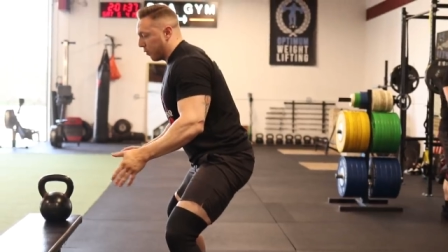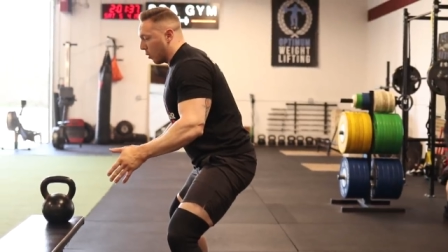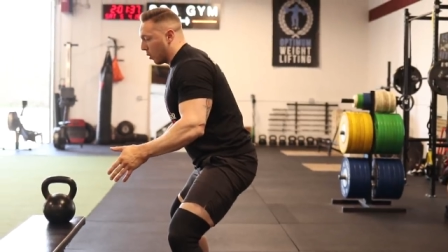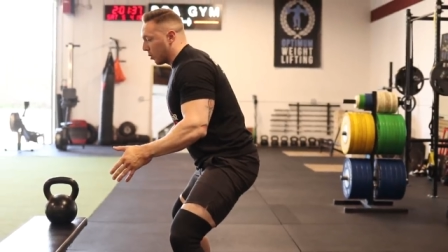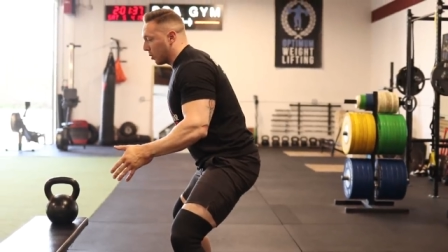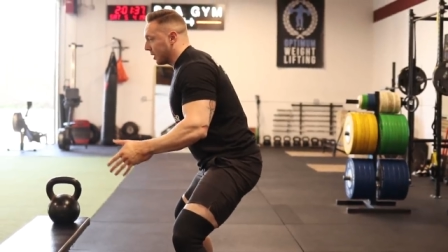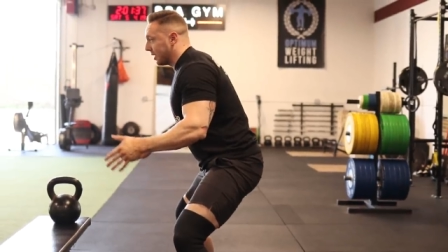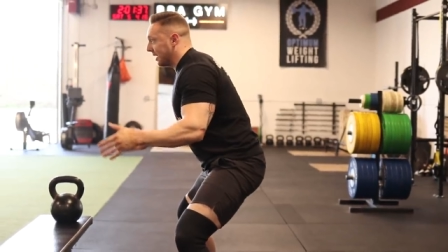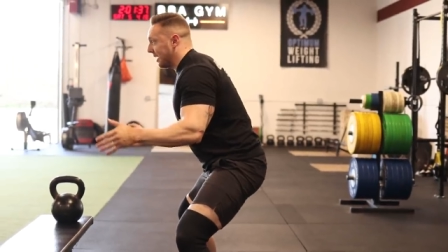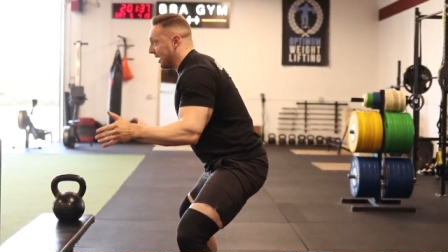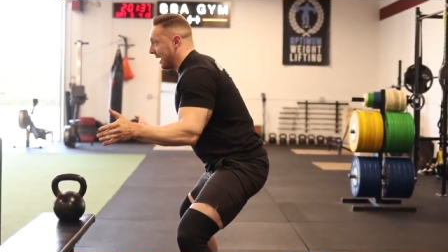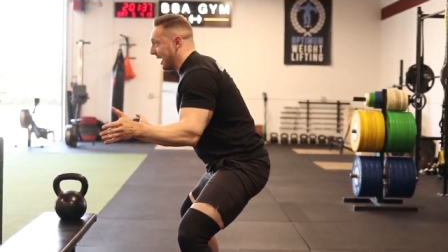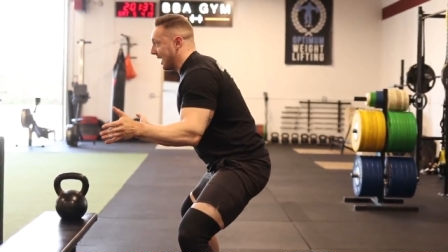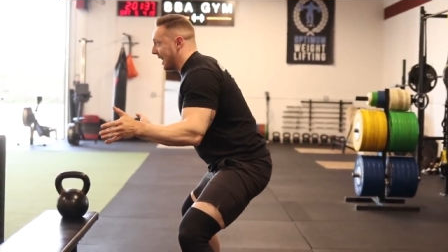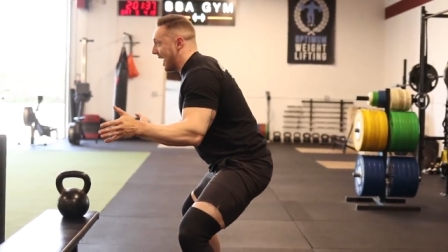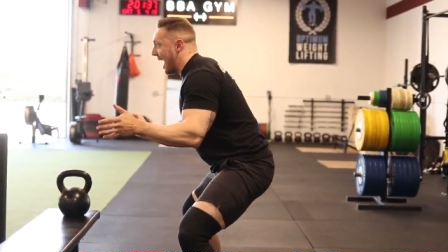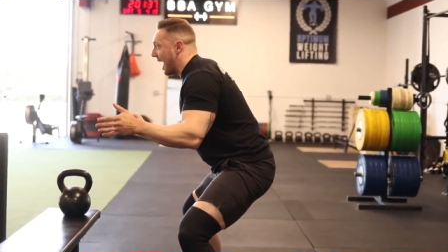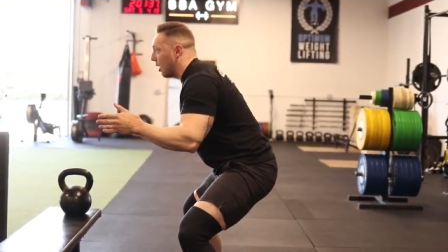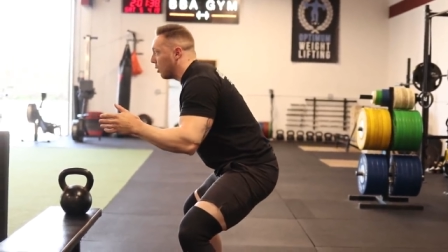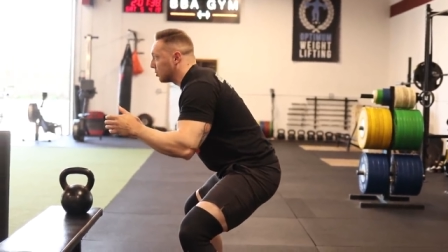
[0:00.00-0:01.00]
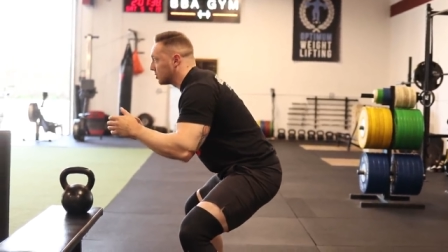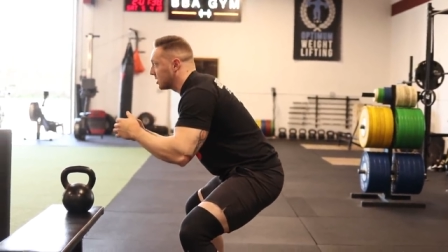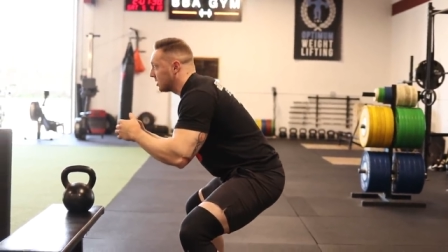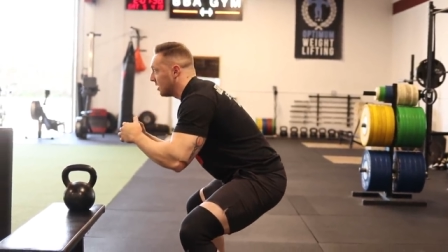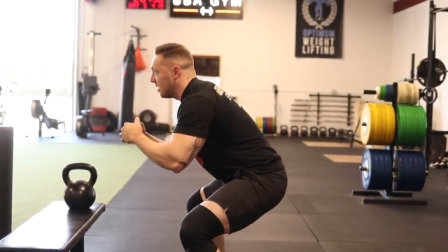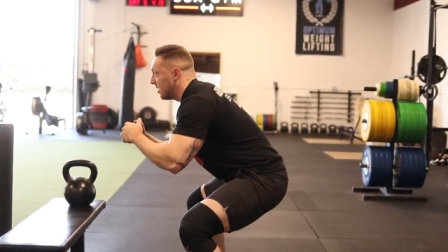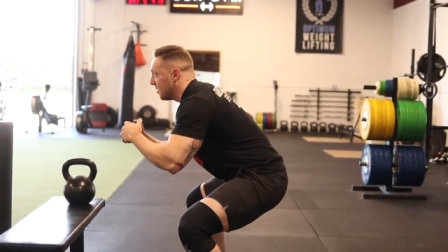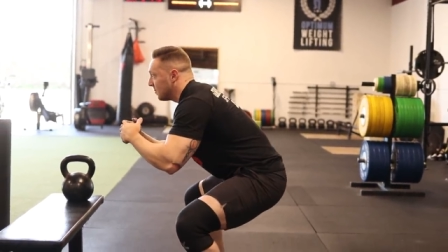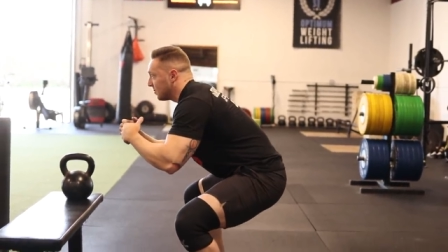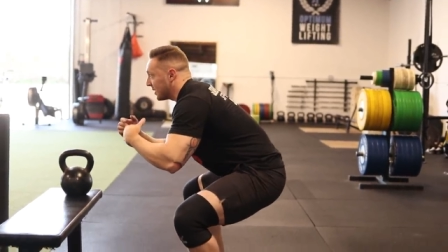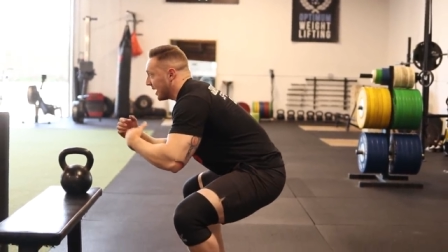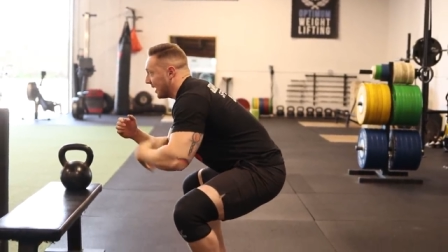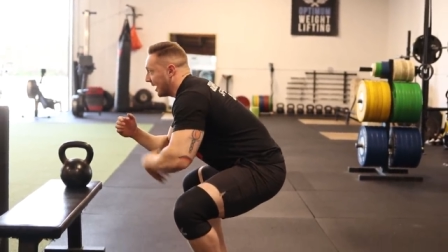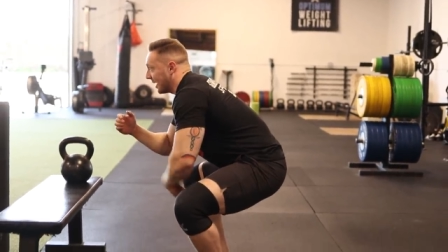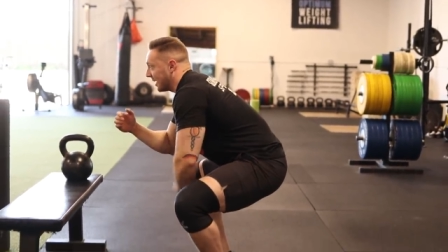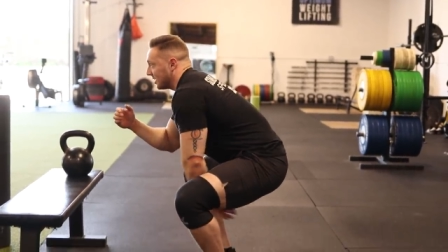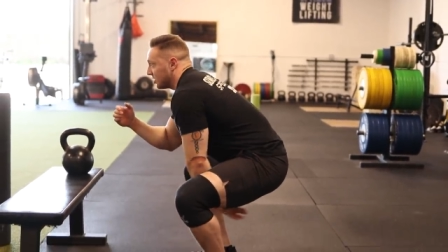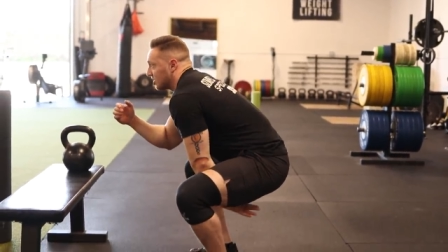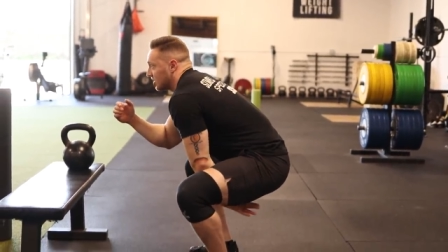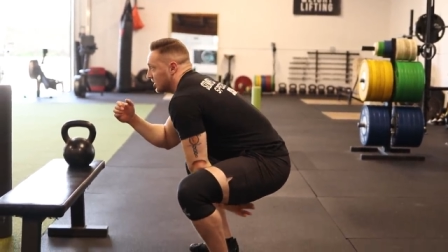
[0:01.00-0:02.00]
forward and out, and
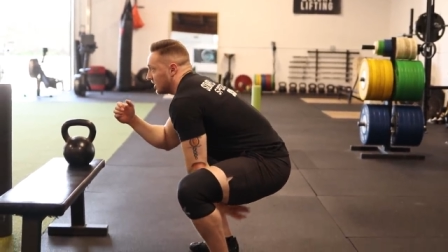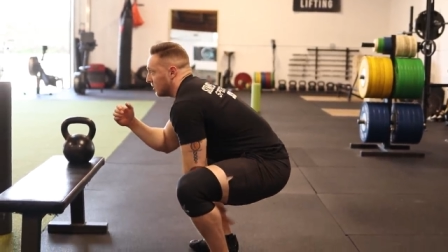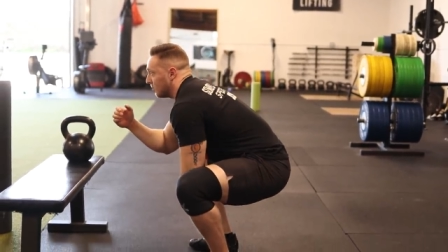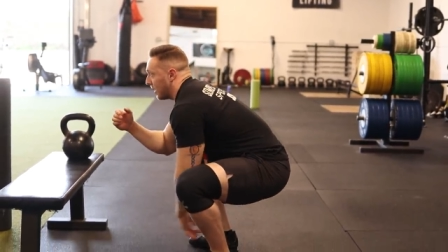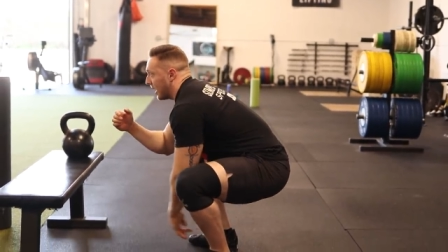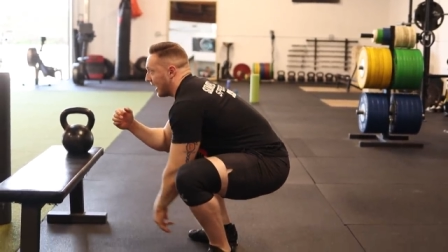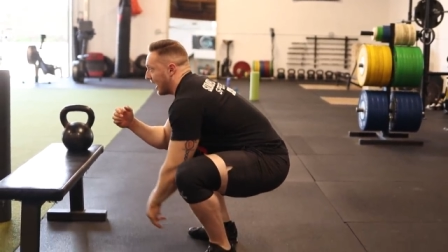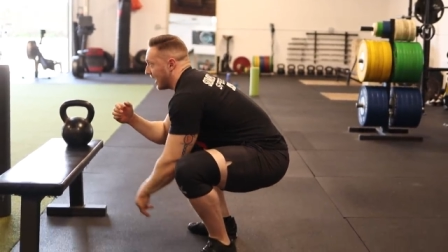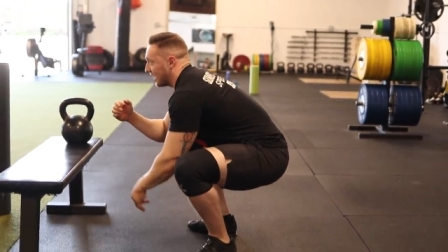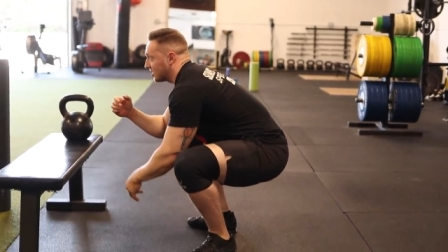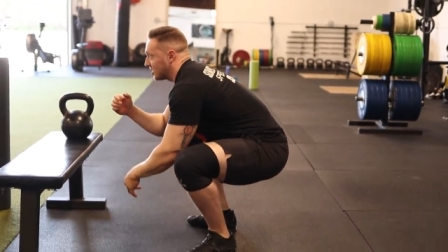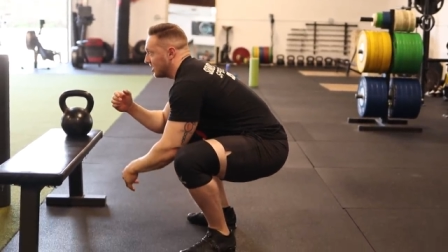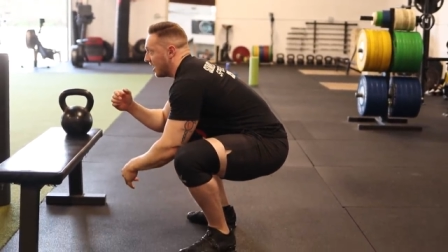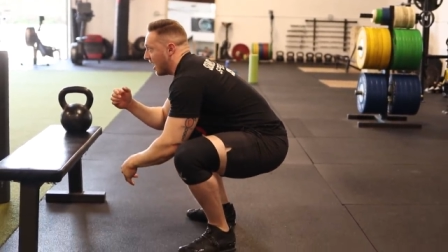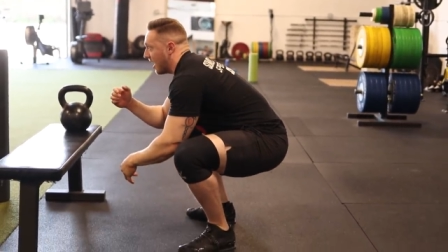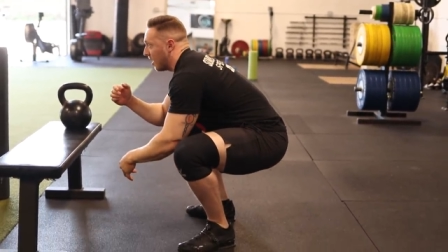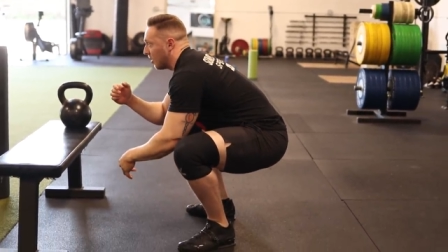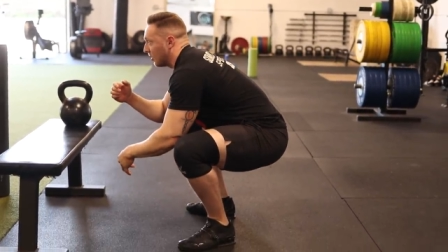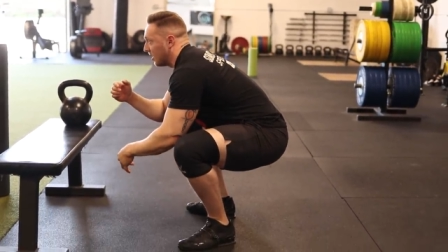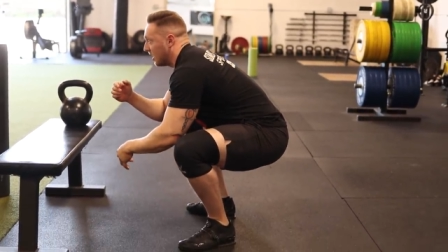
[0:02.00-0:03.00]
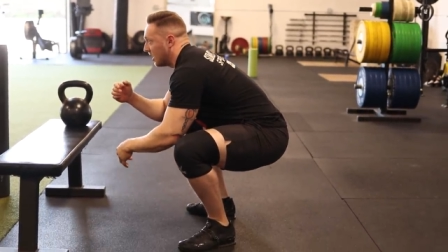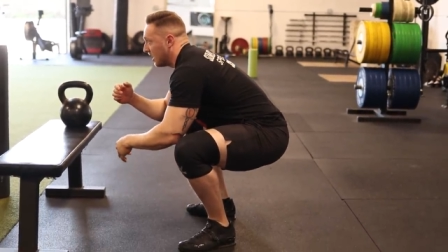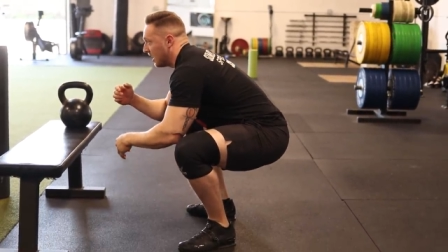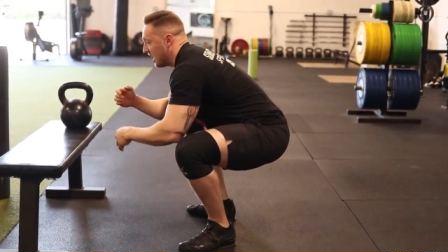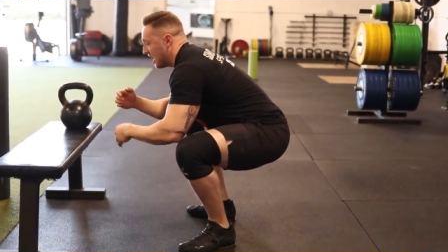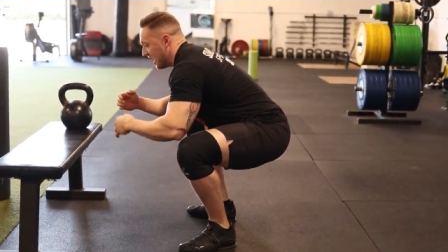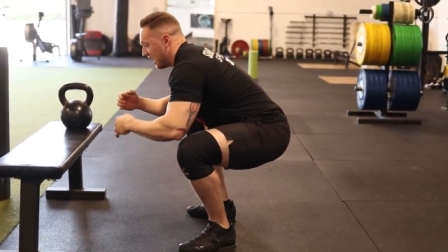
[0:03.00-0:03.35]
I can sit my ass down